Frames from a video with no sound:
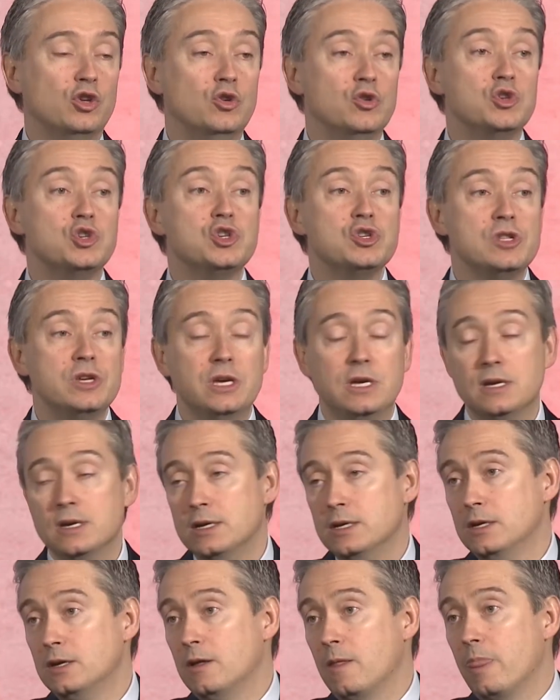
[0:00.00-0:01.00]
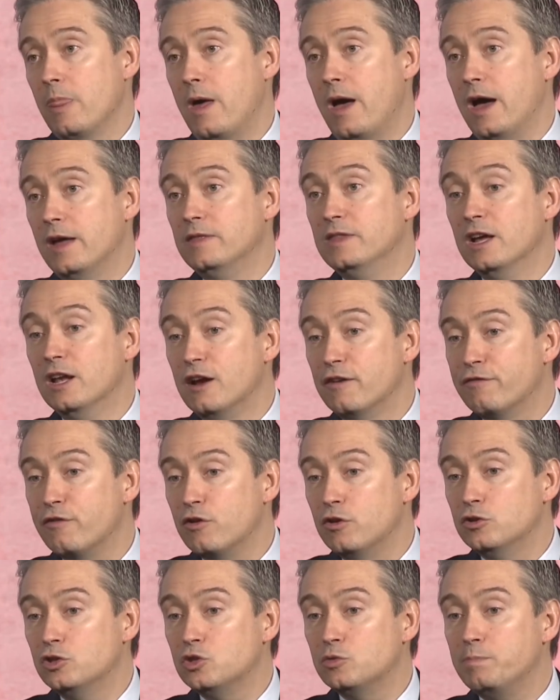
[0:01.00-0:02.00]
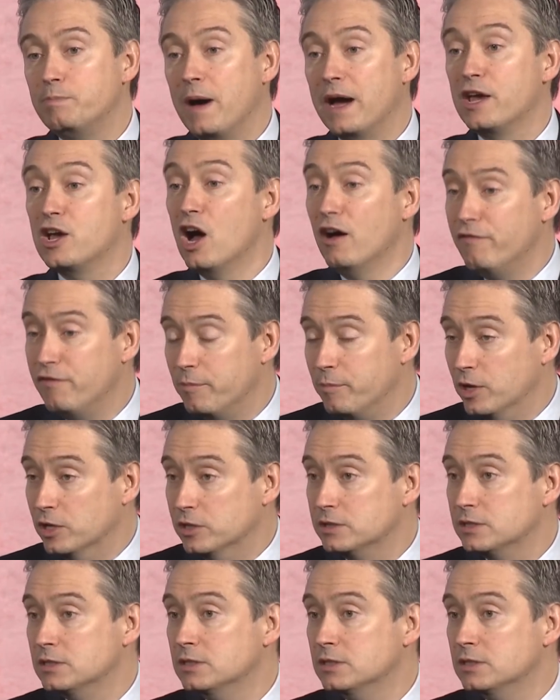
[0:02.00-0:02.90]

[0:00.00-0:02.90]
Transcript: usually uh, delivered by government